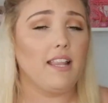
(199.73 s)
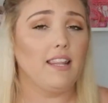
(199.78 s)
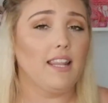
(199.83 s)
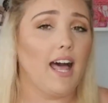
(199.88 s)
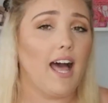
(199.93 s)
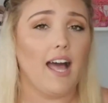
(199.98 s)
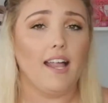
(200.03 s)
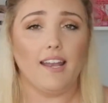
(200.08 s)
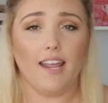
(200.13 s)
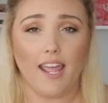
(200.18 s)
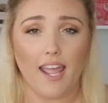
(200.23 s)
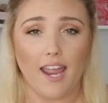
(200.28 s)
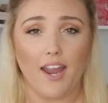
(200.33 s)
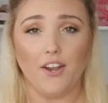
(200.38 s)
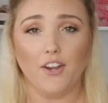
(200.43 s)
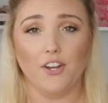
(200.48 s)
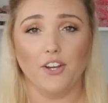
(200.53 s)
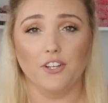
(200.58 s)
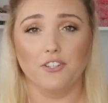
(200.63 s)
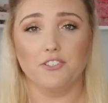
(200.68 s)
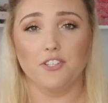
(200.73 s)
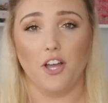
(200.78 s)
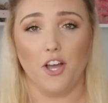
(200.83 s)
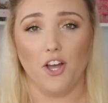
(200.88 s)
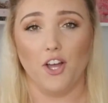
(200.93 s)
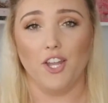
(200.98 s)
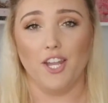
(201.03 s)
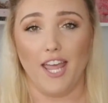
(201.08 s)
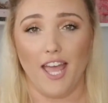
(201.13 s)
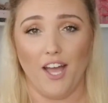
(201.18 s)
a lot of haters
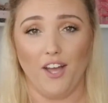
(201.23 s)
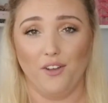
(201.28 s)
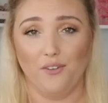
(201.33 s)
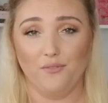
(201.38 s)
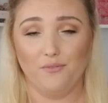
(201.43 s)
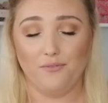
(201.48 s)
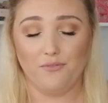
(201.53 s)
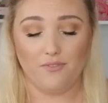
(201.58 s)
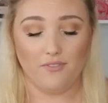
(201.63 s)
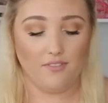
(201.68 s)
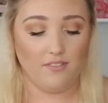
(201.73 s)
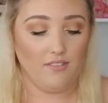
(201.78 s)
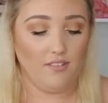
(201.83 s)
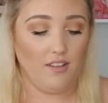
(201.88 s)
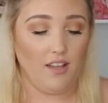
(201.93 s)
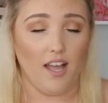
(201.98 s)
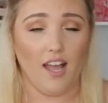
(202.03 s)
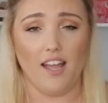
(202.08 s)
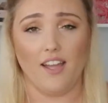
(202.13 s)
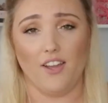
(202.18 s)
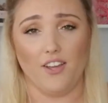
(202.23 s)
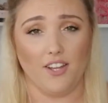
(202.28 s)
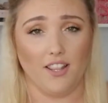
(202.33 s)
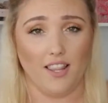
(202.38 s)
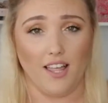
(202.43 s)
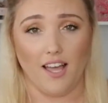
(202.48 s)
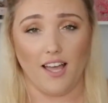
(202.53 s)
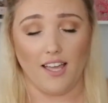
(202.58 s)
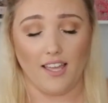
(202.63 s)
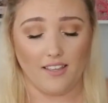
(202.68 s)
on e.l.f. I ain't gonna
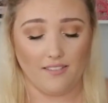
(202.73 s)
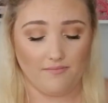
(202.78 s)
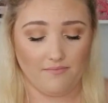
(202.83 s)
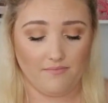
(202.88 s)
lie.